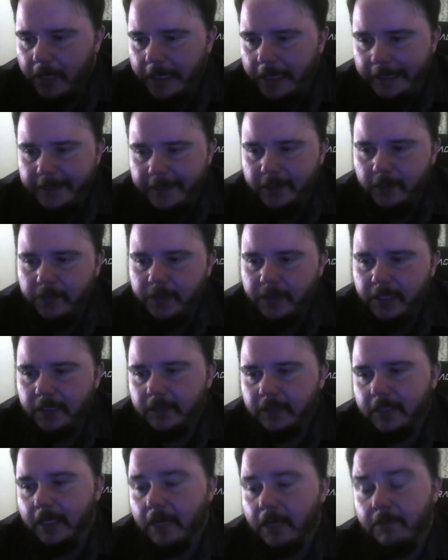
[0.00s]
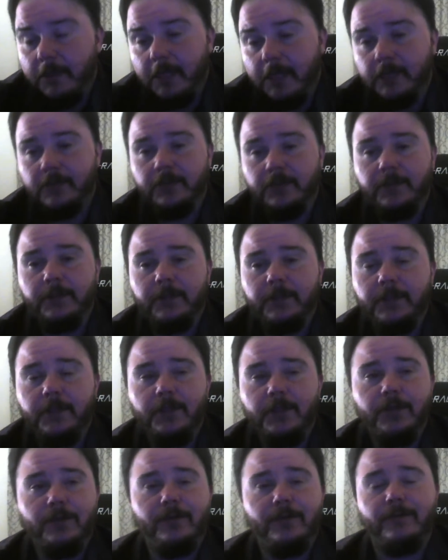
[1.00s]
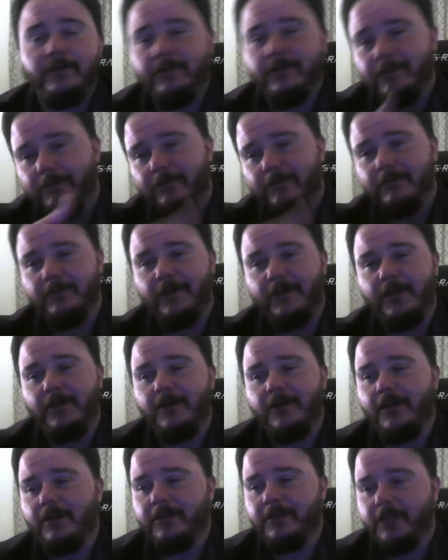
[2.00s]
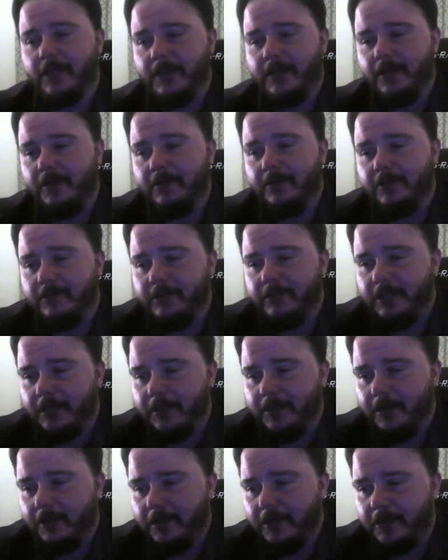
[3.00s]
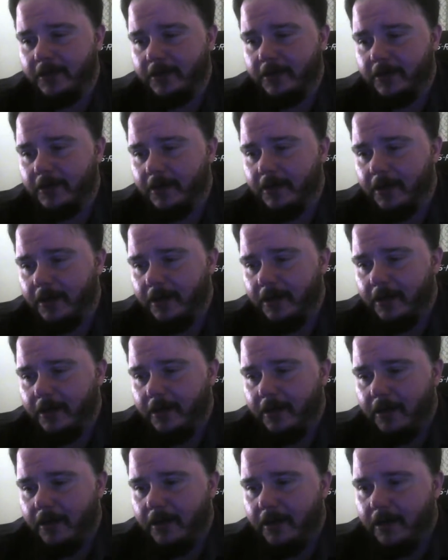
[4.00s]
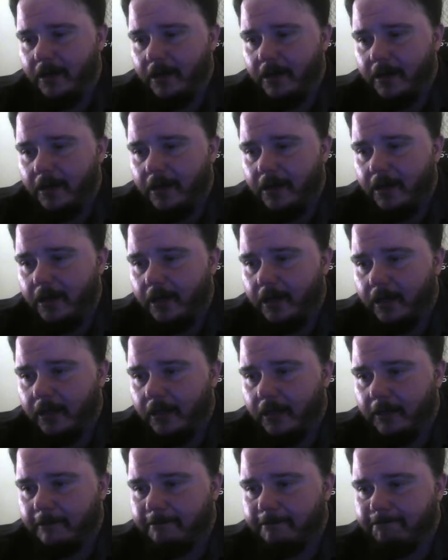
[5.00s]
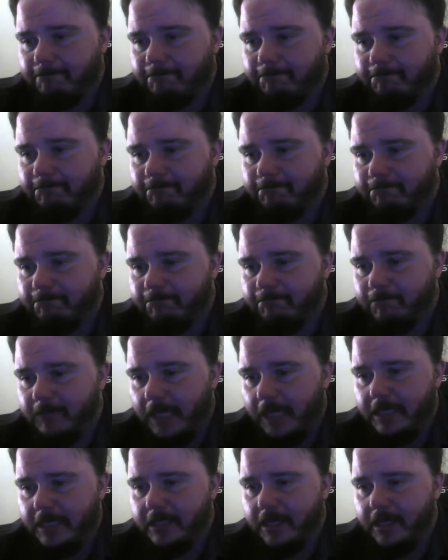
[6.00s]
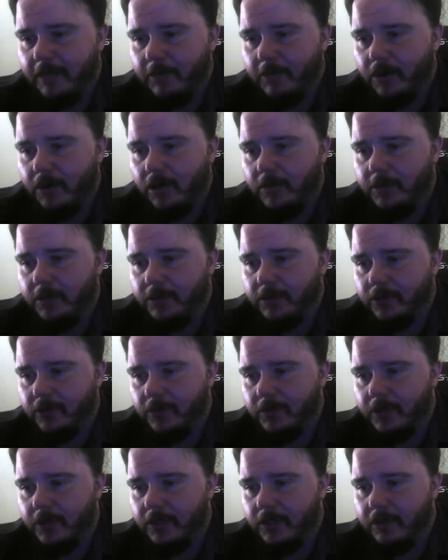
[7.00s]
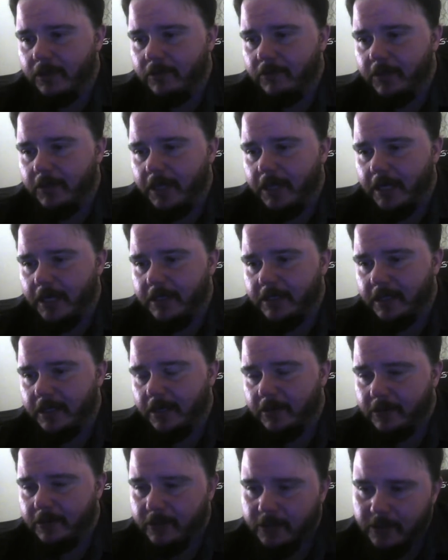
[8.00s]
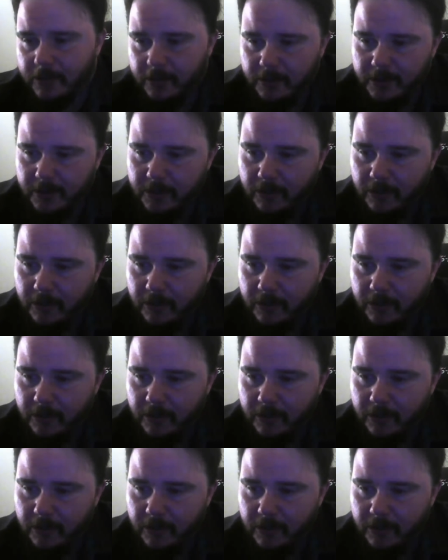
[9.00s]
Bye, little piece. It's good to see you. Uh, I'll check out check you out later. Um, I had a scammer call me and told me we had his house